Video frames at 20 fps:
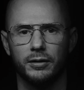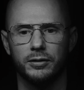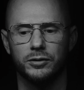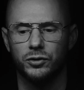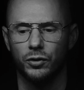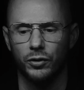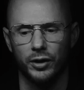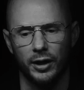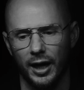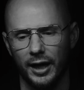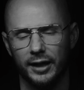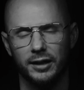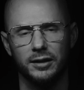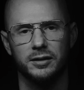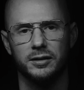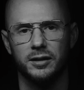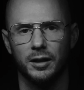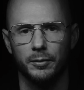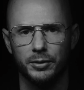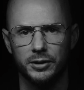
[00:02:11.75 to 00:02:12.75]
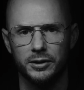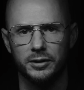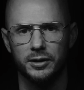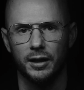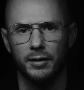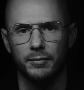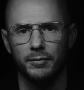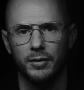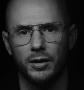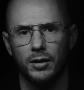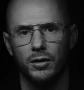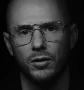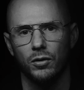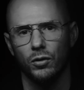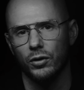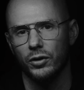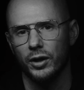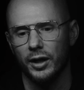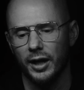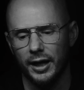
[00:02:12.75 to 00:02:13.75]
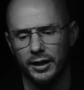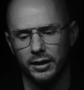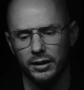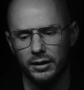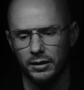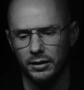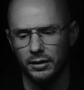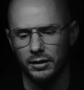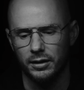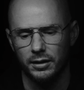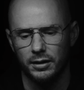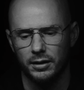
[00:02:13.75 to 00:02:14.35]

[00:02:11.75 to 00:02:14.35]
so that I could skip a step or that I could